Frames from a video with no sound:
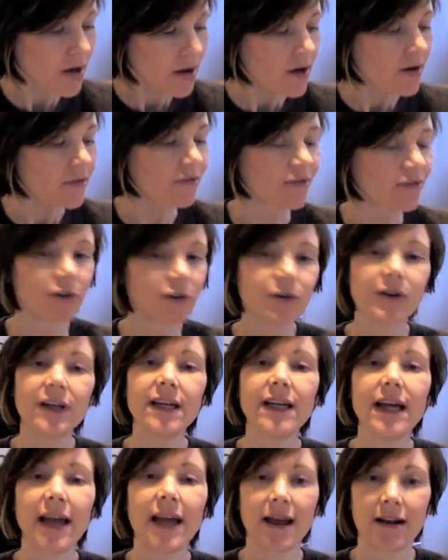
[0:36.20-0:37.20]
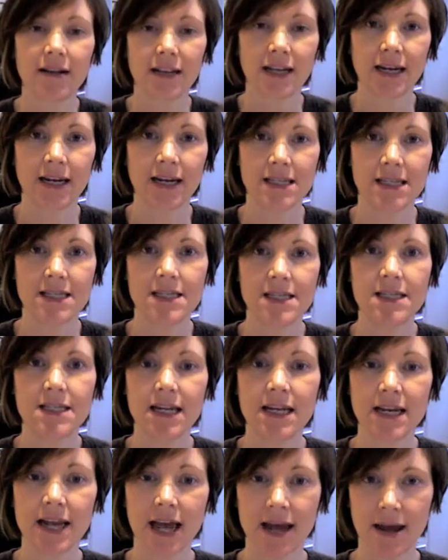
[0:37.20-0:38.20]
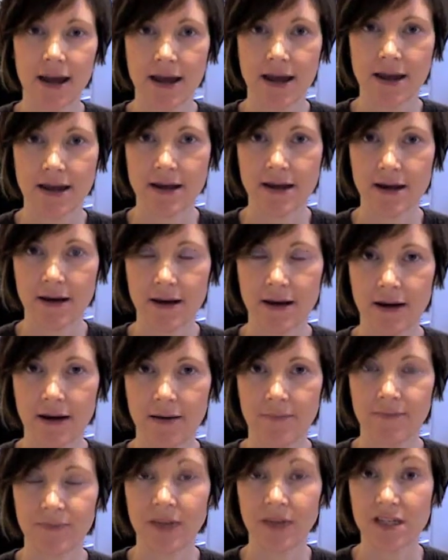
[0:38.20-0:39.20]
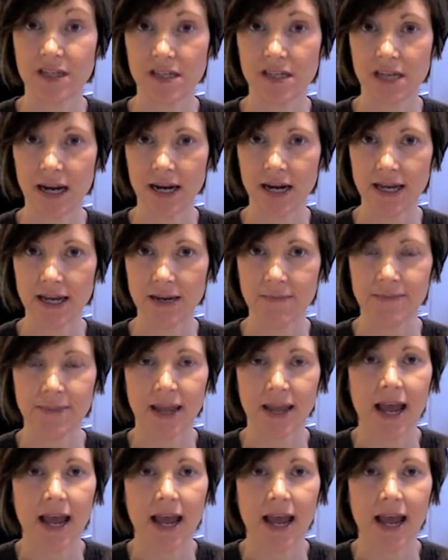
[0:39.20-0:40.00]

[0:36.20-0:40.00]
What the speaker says: Flurry Analytics did a study,